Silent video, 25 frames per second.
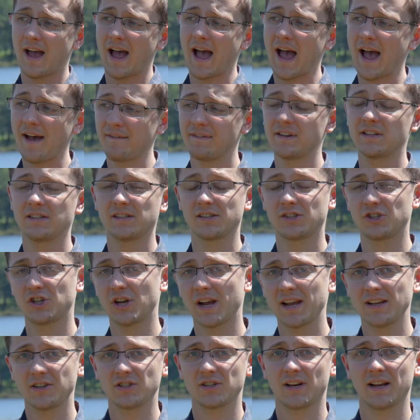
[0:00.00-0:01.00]
Having to
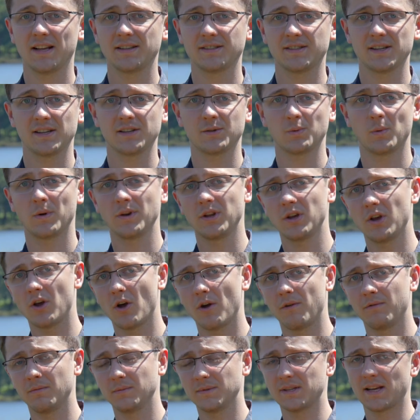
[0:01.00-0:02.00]
change lenses when you
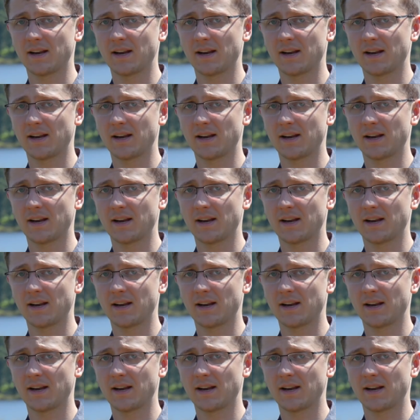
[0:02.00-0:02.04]
go from